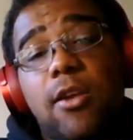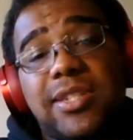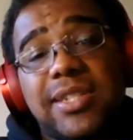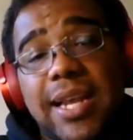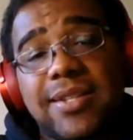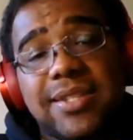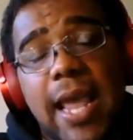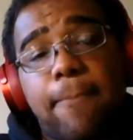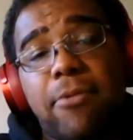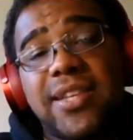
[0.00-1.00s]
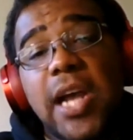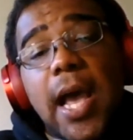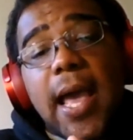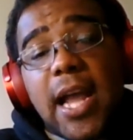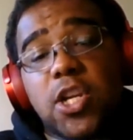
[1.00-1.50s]
You're seeing this take place
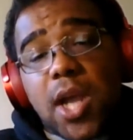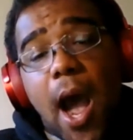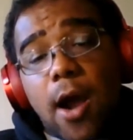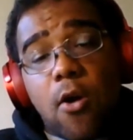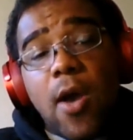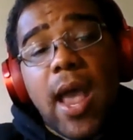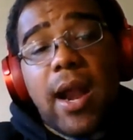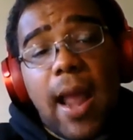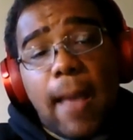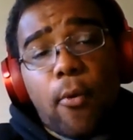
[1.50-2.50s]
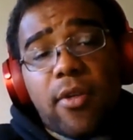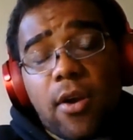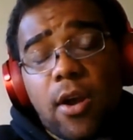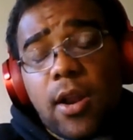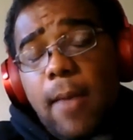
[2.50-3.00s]
in Chicago, in an area
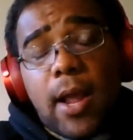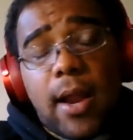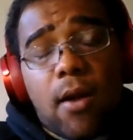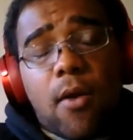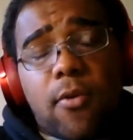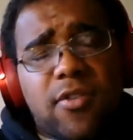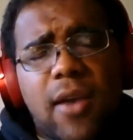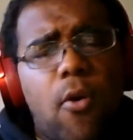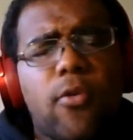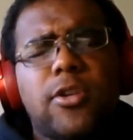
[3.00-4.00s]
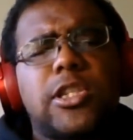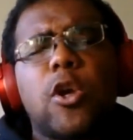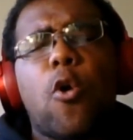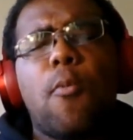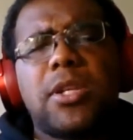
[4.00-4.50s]
where they're saying, well, there's
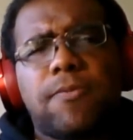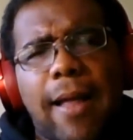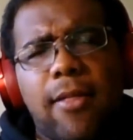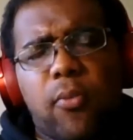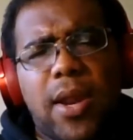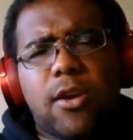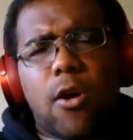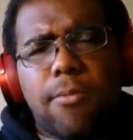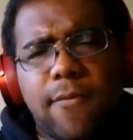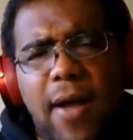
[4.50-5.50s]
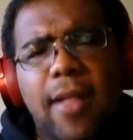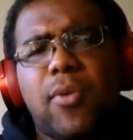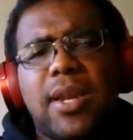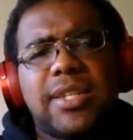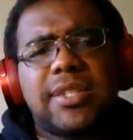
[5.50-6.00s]
so much violence. We need to curb the
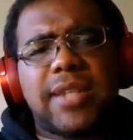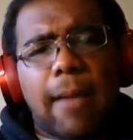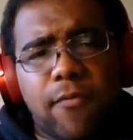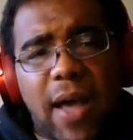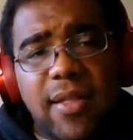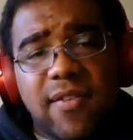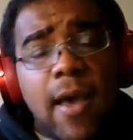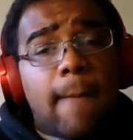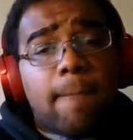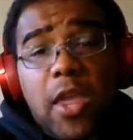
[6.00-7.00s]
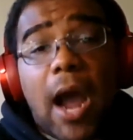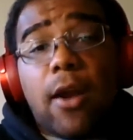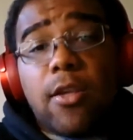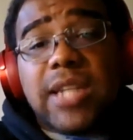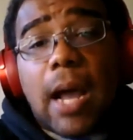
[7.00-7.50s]
violence. We need to stop the violence.
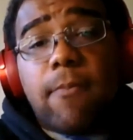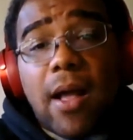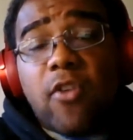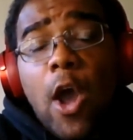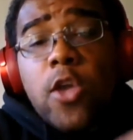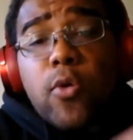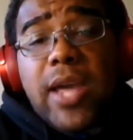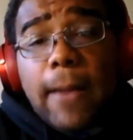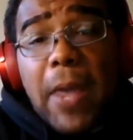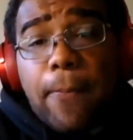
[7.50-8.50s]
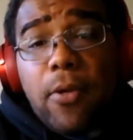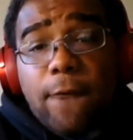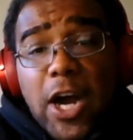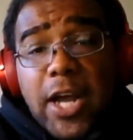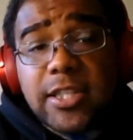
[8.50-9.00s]
How do you stop violence? You get people
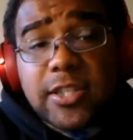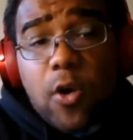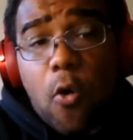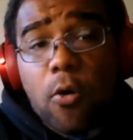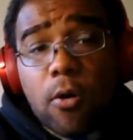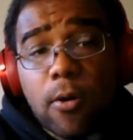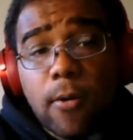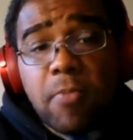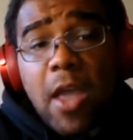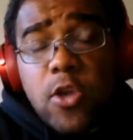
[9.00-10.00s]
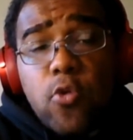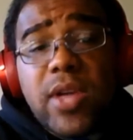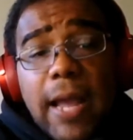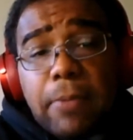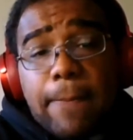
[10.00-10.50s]
in fucking school. You
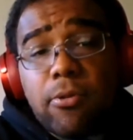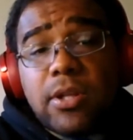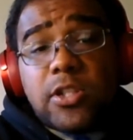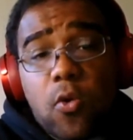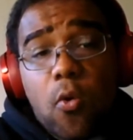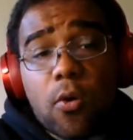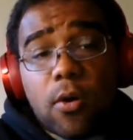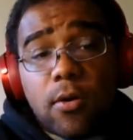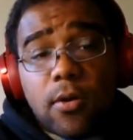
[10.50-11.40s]
get people in school.